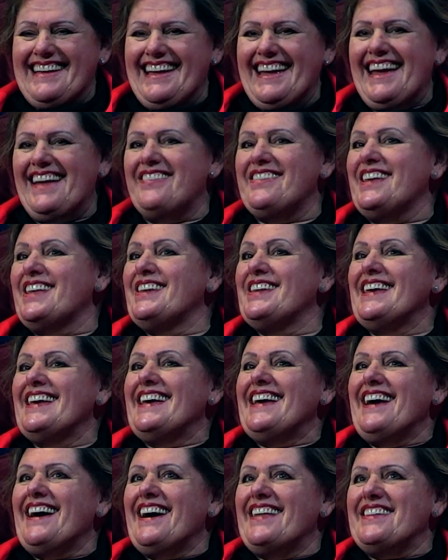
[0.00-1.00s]
And then
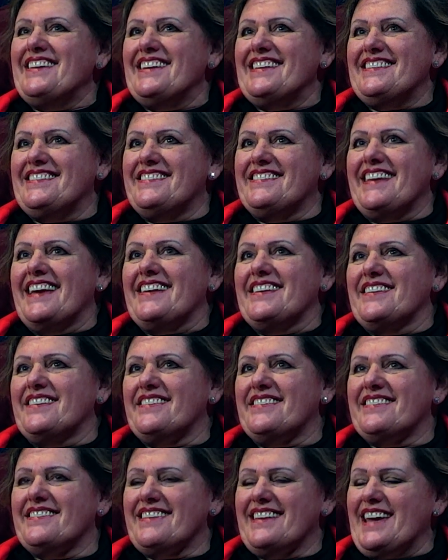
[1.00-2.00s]
I think
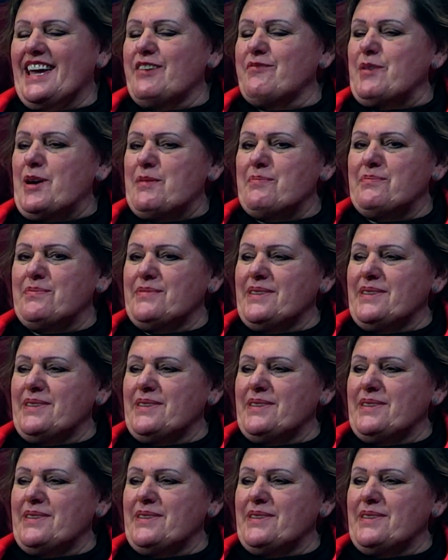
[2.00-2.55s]
TELUS came up